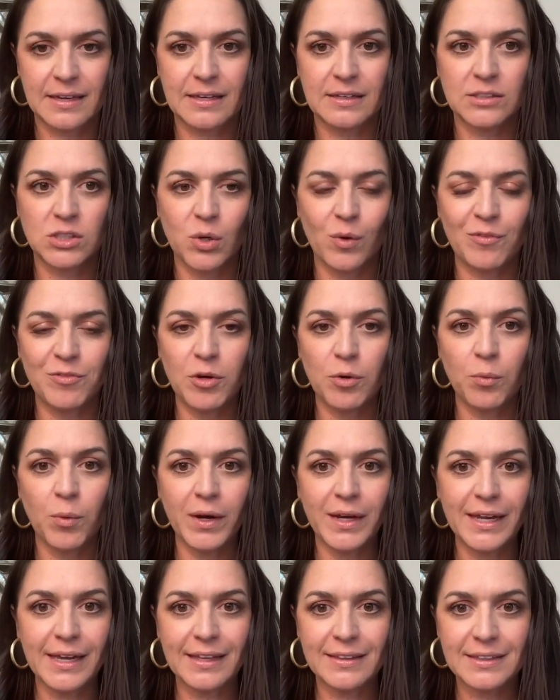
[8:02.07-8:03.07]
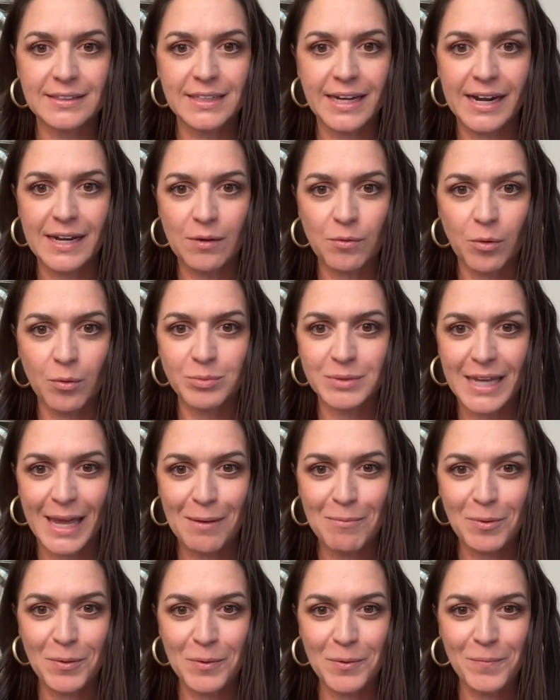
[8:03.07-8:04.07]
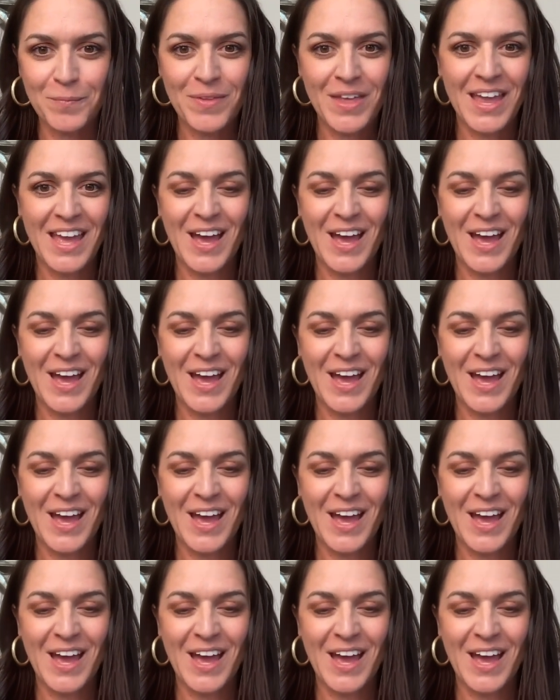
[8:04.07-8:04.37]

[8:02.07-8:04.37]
And so if you're working at the dining room table,